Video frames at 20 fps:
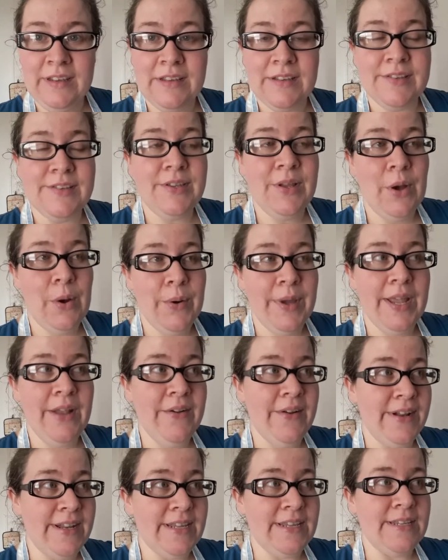So
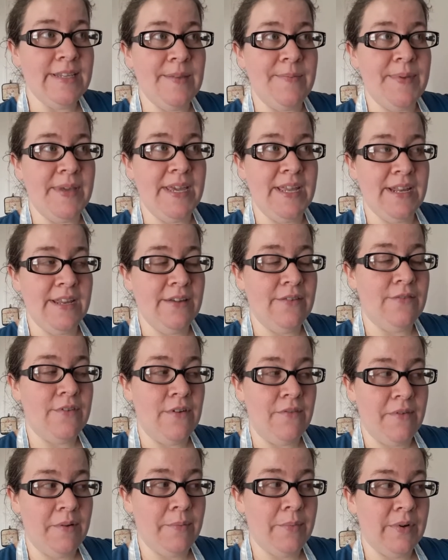here it is, the beginning of
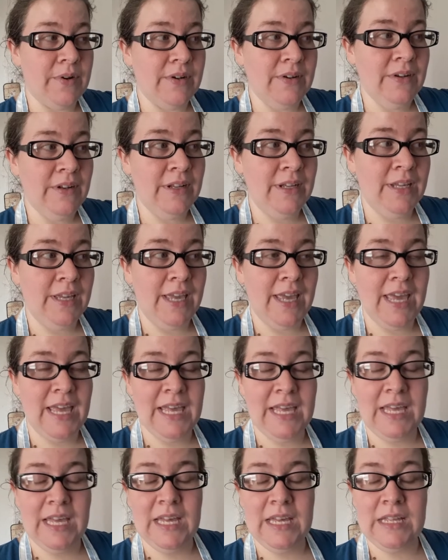November,
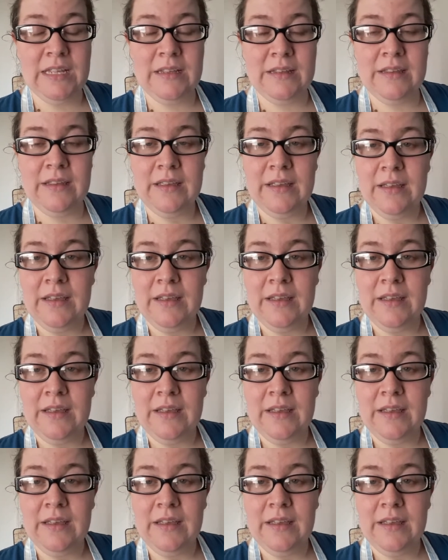and